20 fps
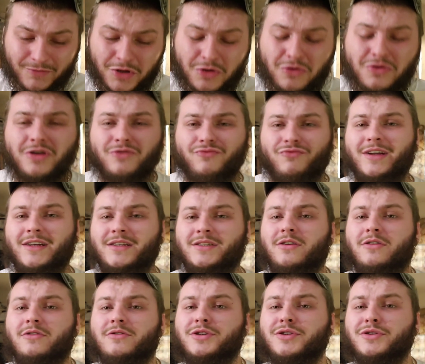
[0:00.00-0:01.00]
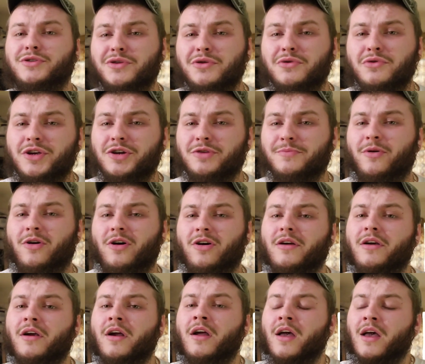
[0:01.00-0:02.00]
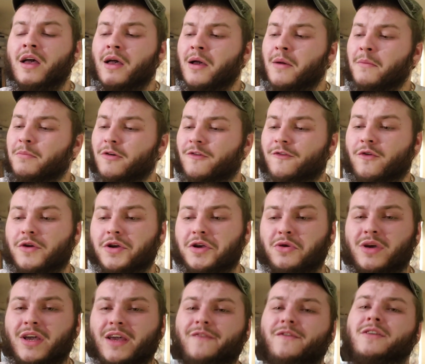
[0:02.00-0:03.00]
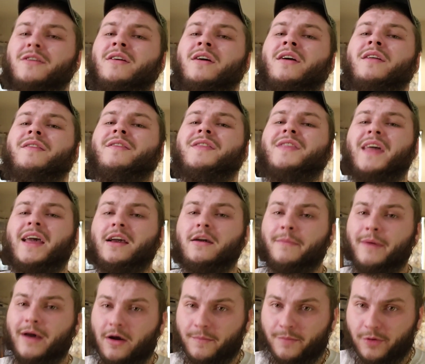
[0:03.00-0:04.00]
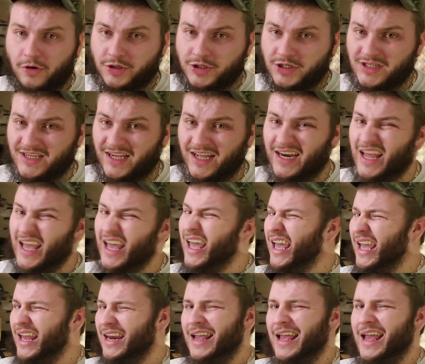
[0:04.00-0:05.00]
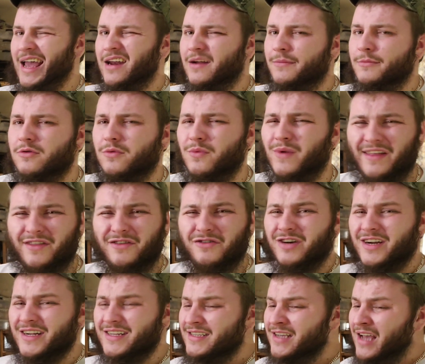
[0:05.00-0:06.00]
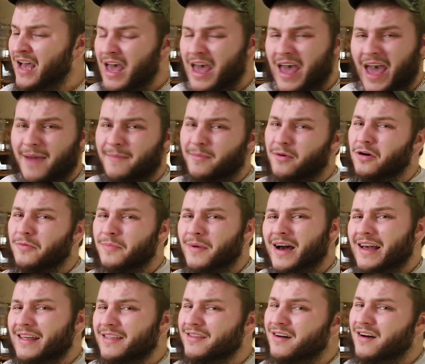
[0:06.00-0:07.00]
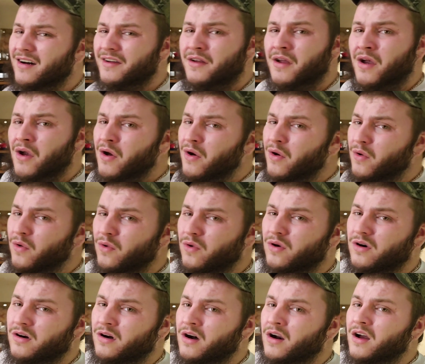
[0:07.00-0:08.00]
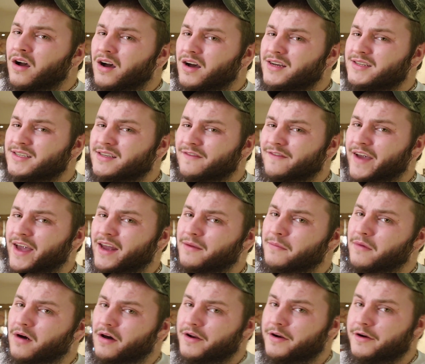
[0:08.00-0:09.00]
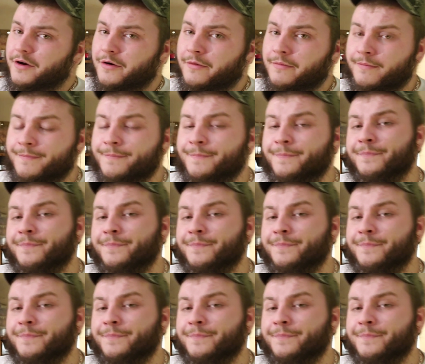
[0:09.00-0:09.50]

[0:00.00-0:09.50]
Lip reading: do your research, do your part before you even think about purchasing any animal, whether it's a ball python or a savanna monitor.